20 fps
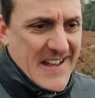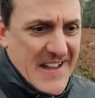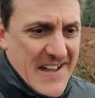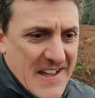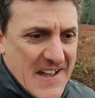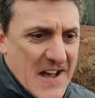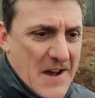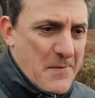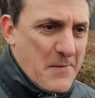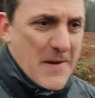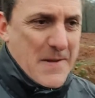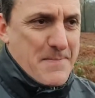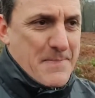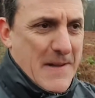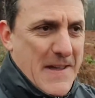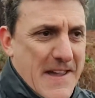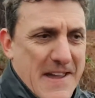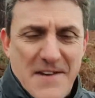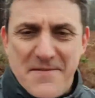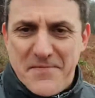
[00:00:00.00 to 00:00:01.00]
are we
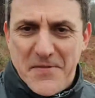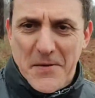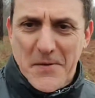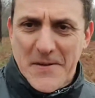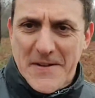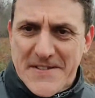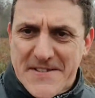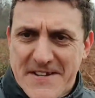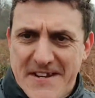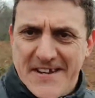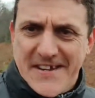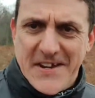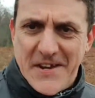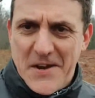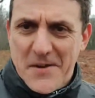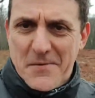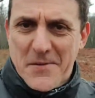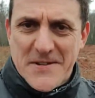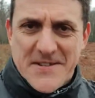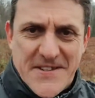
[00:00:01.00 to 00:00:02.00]
being influenced?
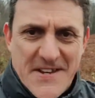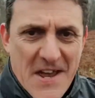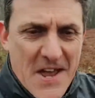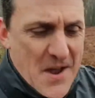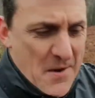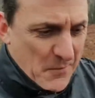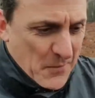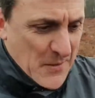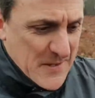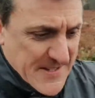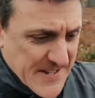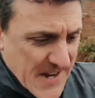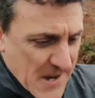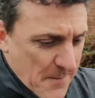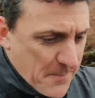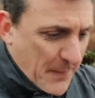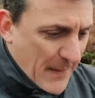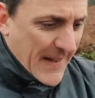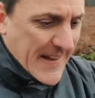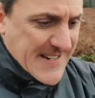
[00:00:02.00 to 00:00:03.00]
What's our
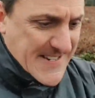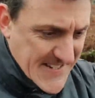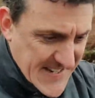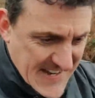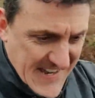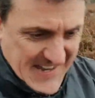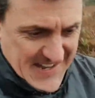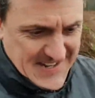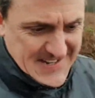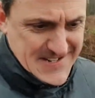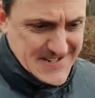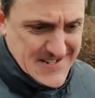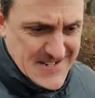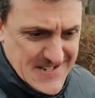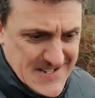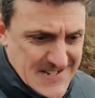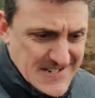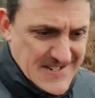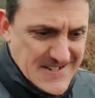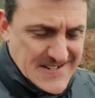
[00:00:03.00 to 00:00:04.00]
place here?
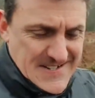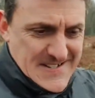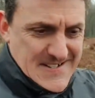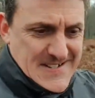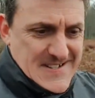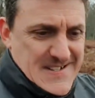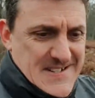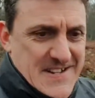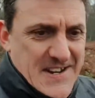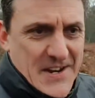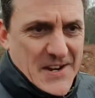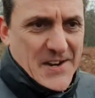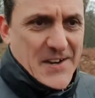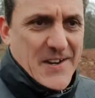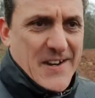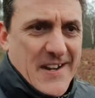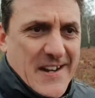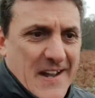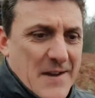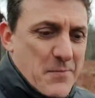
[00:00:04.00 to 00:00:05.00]

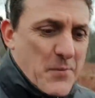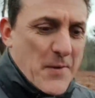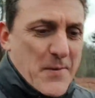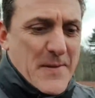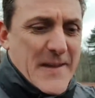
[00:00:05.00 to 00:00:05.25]
What do we